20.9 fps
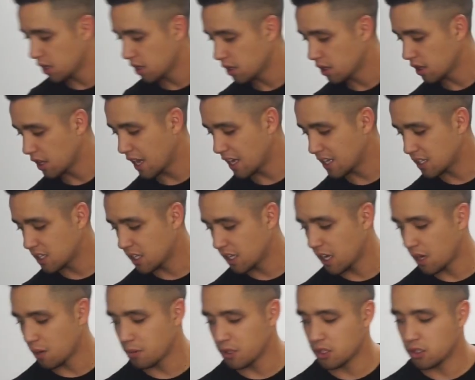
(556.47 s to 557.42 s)
The last thing
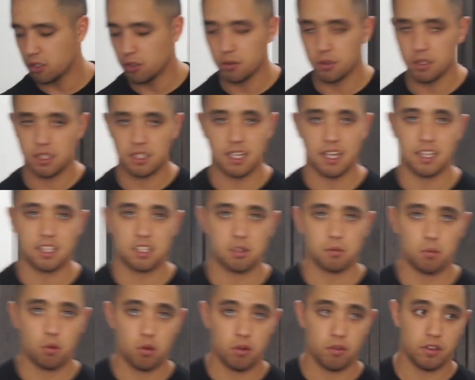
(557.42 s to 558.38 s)
I'm gonna do is take some
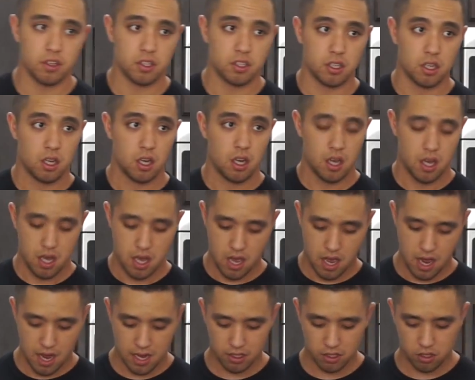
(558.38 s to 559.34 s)
more of this
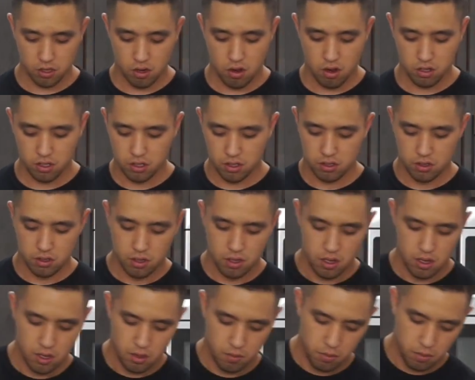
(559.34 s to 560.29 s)
hot sauce,
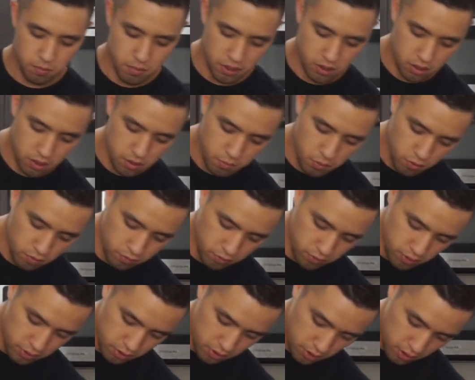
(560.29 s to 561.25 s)
put my thumb over
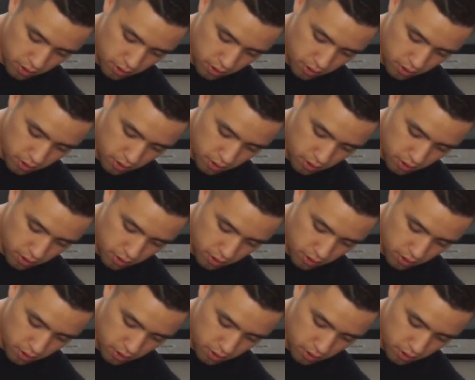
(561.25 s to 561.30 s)
it,